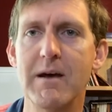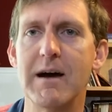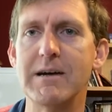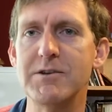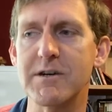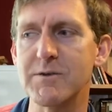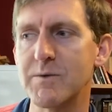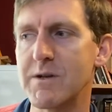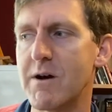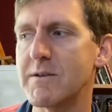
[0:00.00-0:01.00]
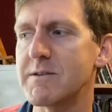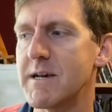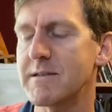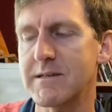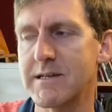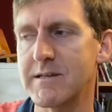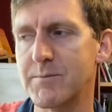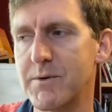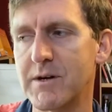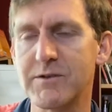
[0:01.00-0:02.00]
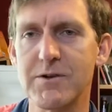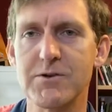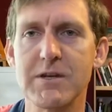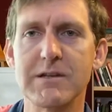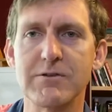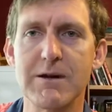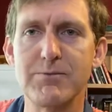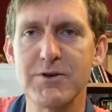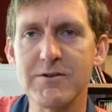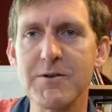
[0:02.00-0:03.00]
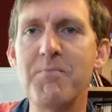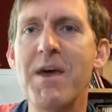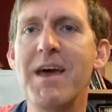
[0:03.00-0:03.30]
Chuck Swindoll says in his book, Searching the Scriptures,